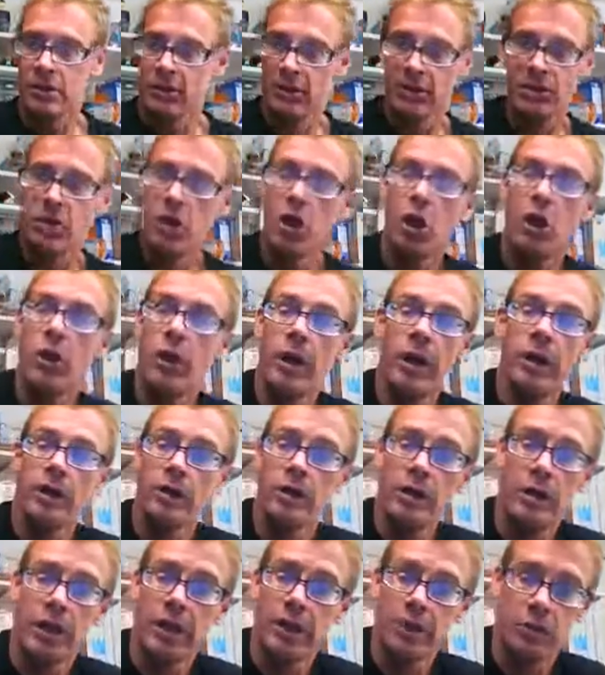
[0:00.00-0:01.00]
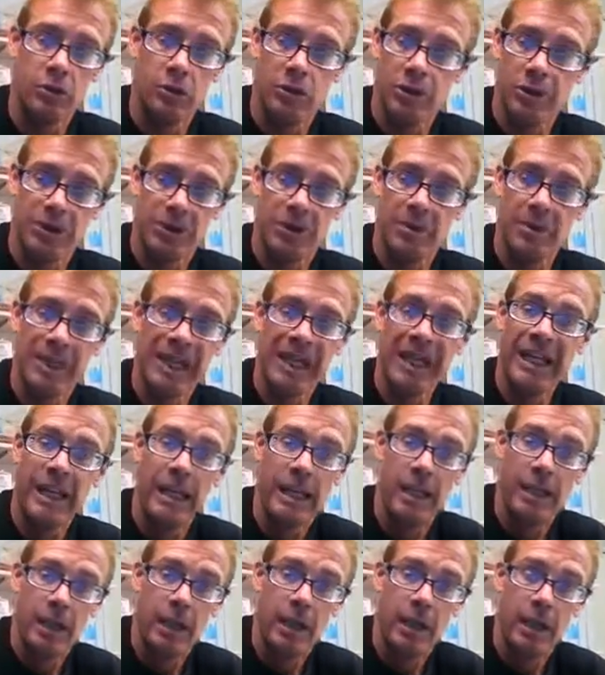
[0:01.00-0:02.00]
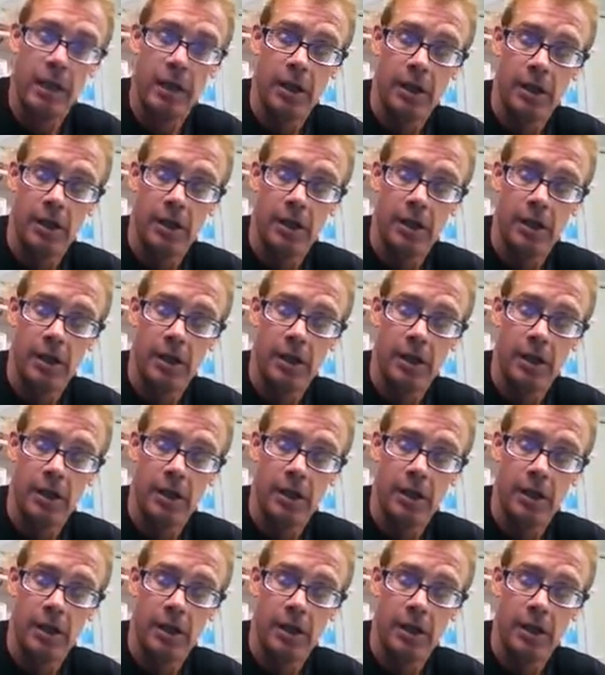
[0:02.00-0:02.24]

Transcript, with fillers: There's no intellectualism in it.